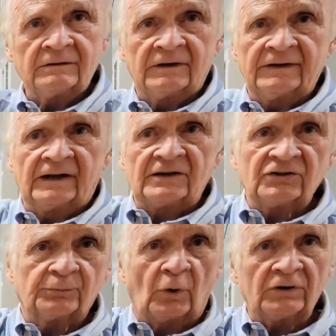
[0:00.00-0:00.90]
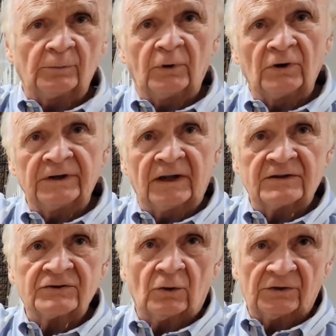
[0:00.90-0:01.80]
And then I just bought the building
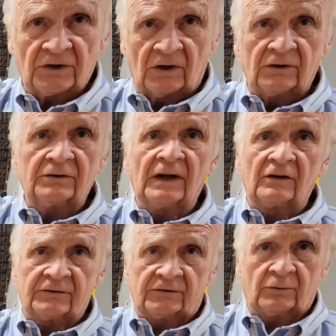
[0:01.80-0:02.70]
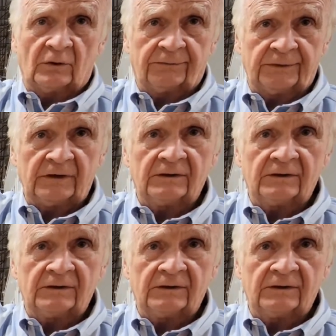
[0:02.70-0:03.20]
next door. It's 100,000 square feet.